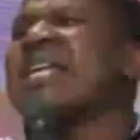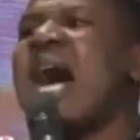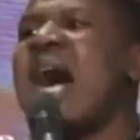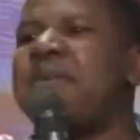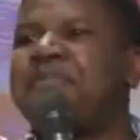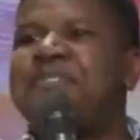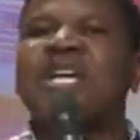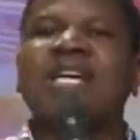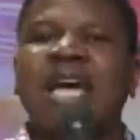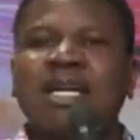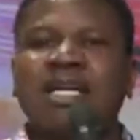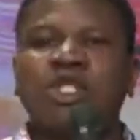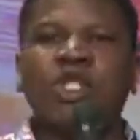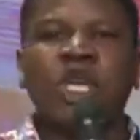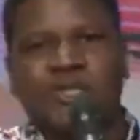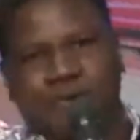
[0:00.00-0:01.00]
an
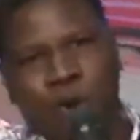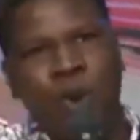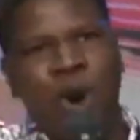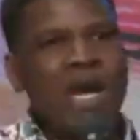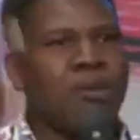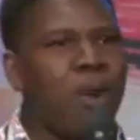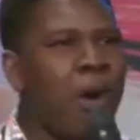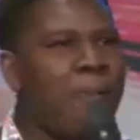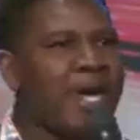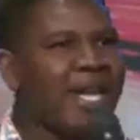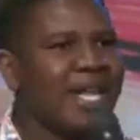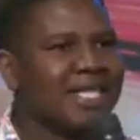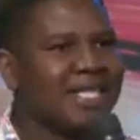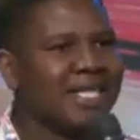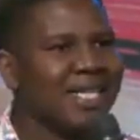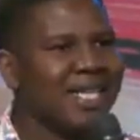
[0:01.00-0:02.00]
African just for one more
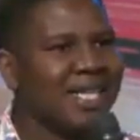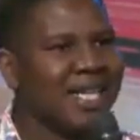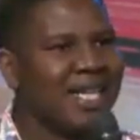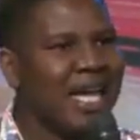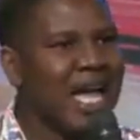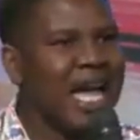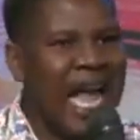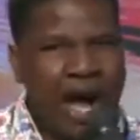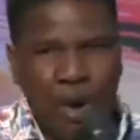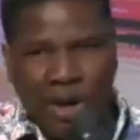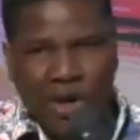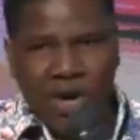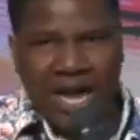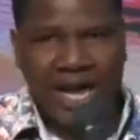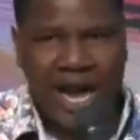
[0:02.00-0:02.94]
minute? Can we do it